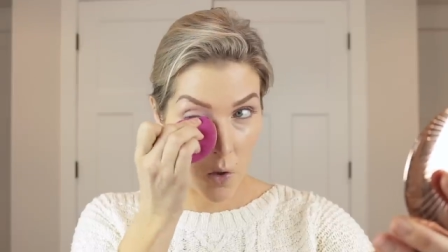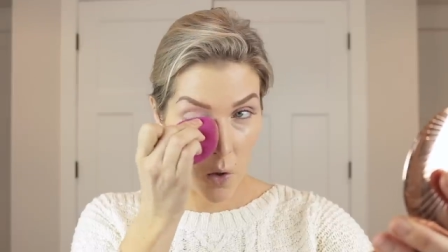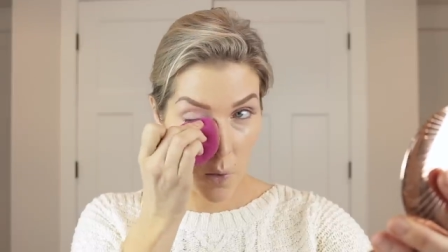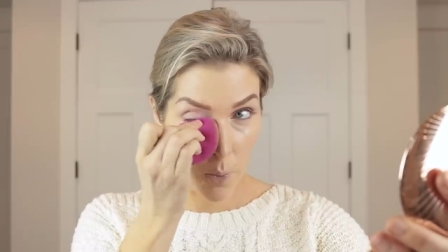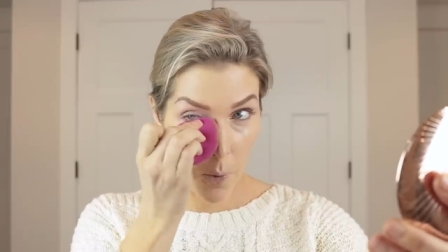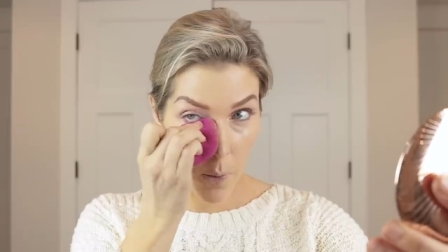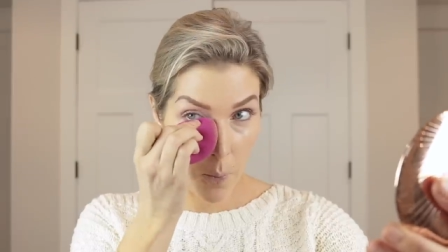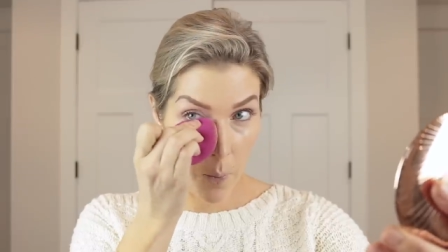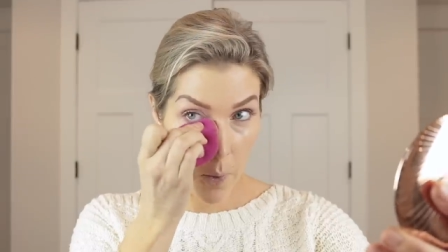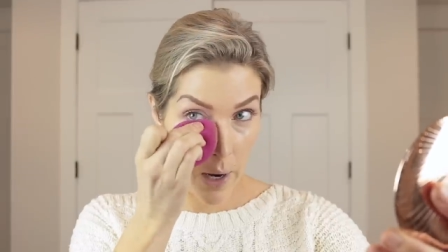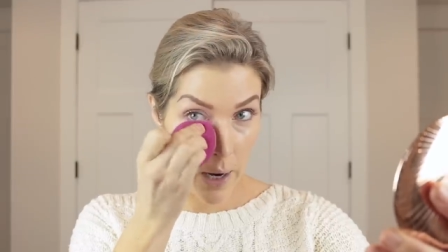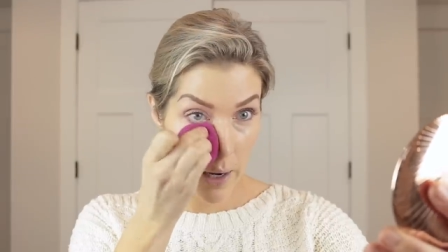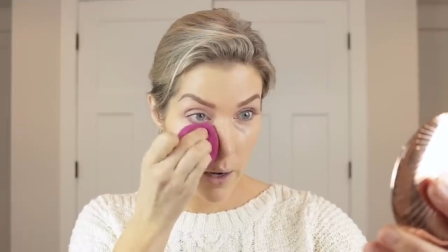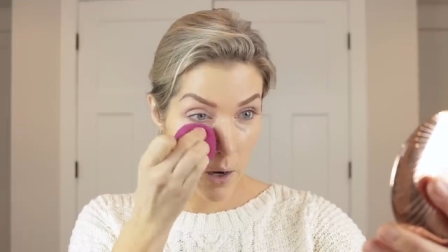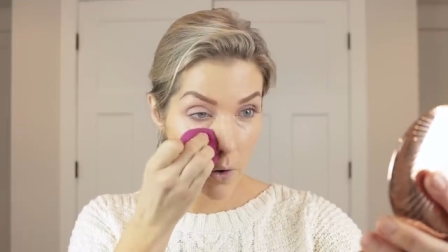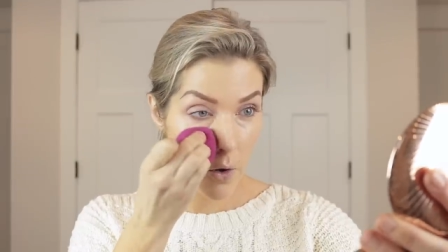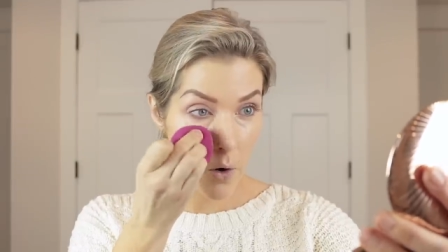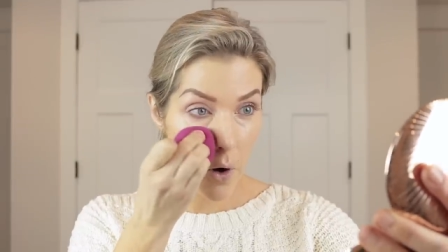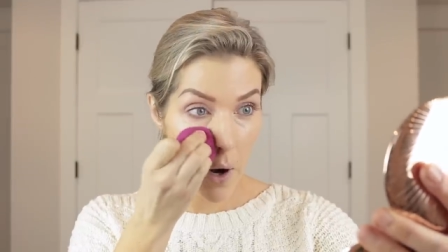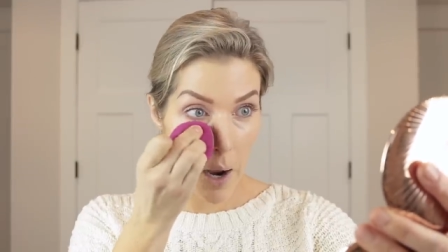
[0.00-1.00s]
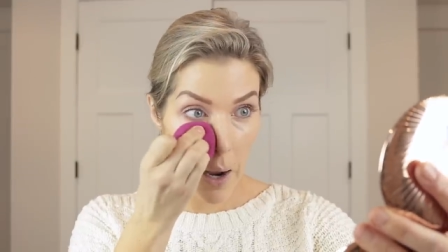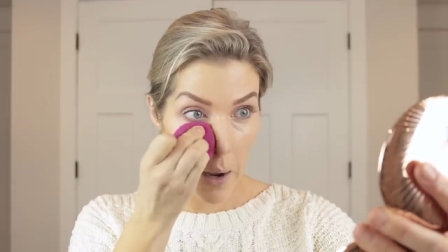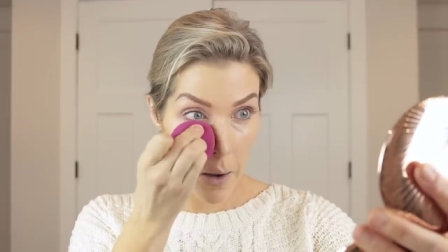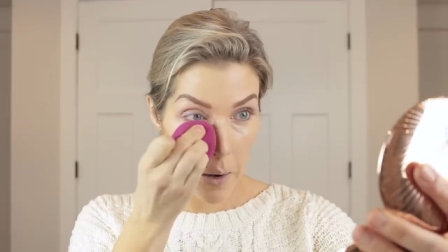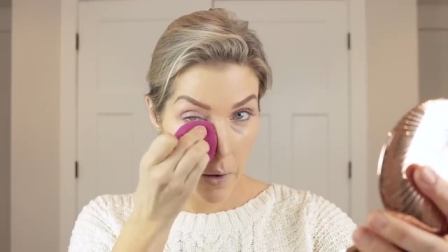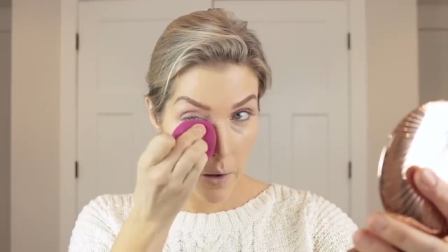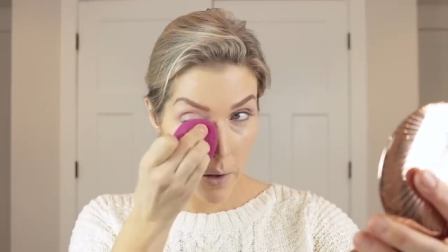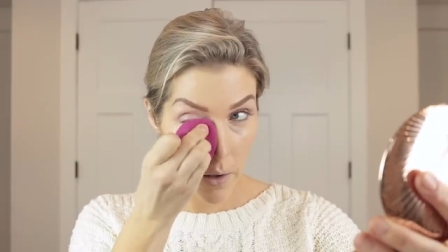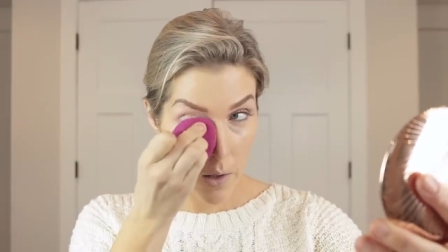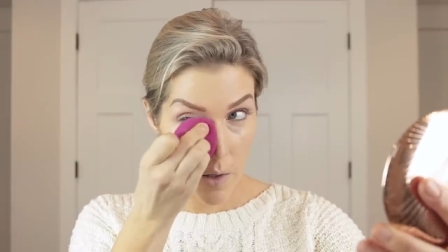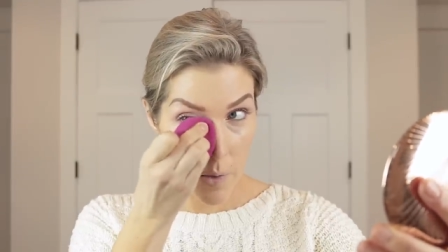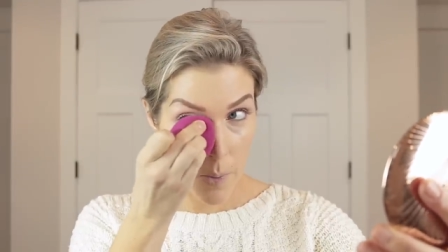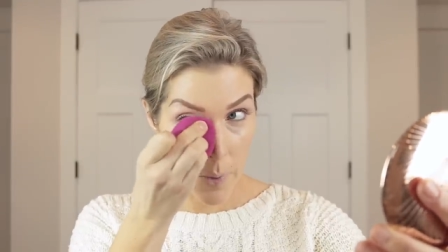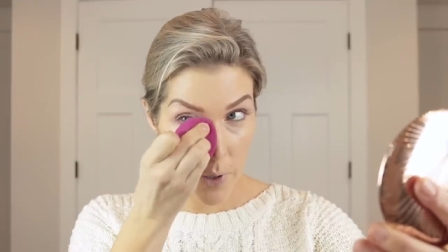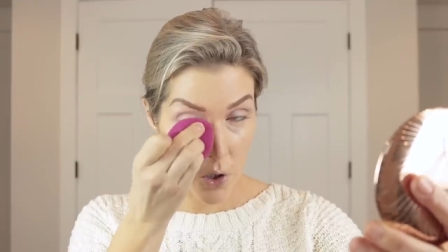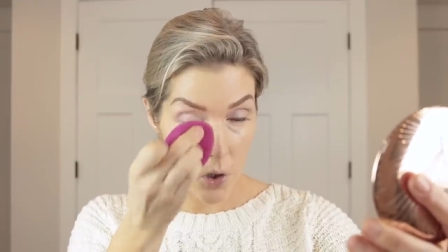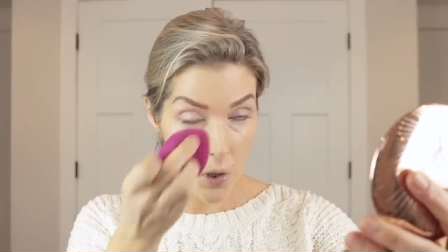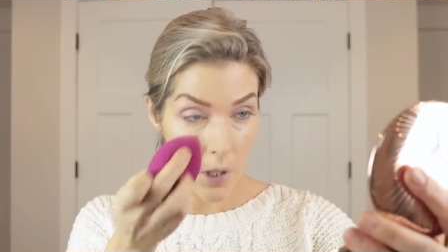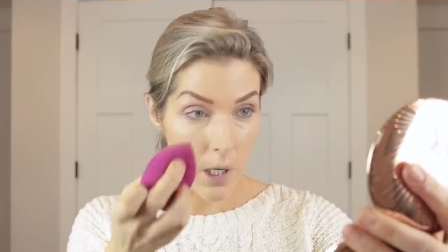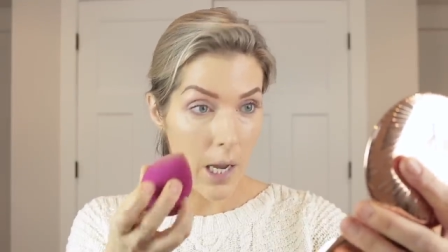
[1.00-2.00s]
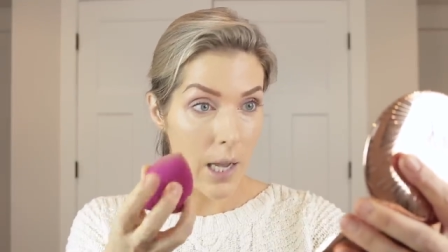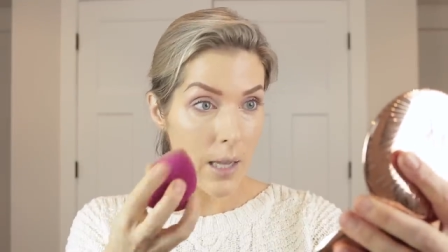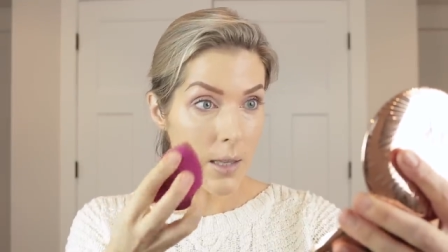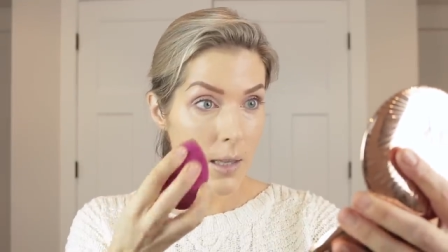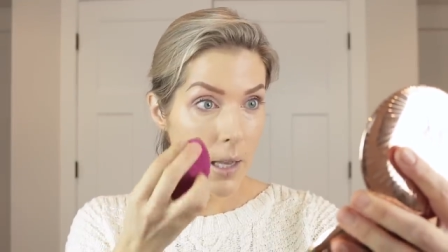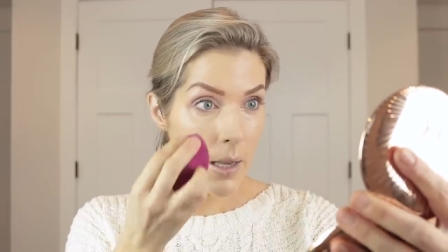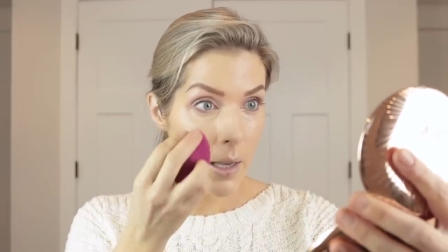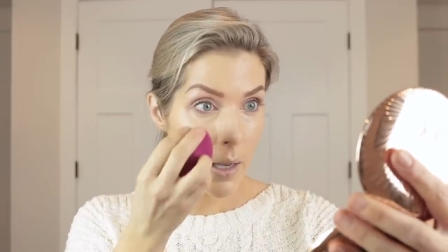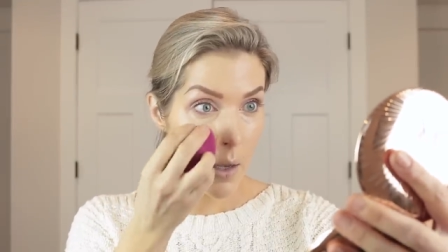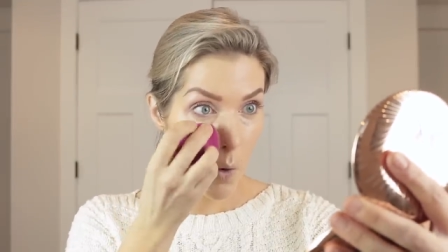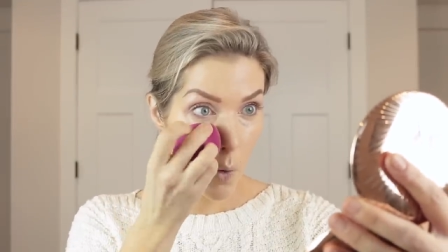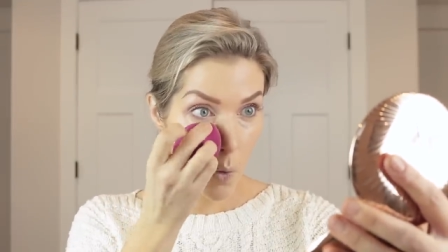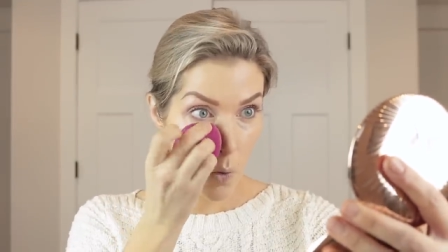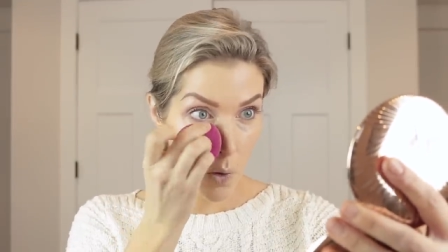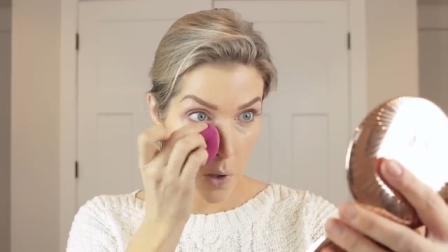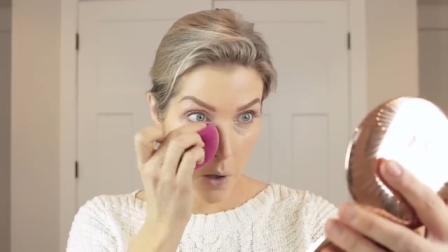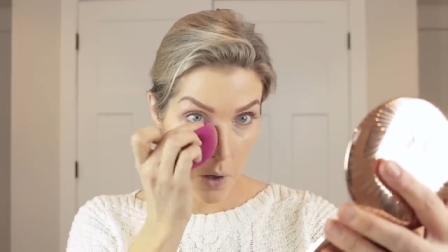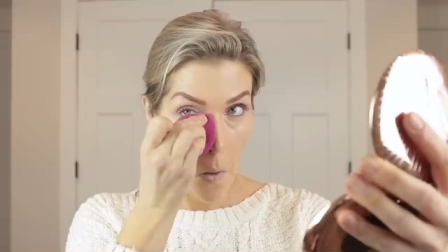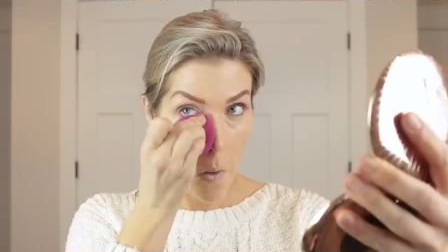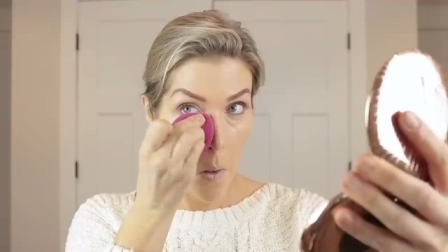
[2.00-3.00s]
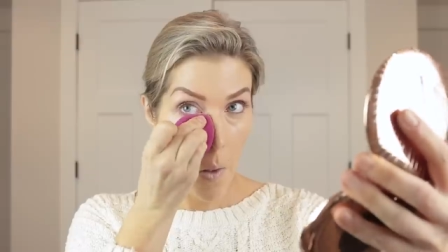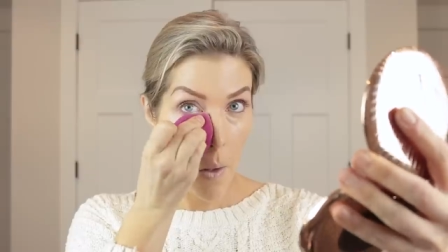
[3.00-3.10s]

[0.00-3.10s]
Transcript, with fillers: super bright under eye, especially as I get older.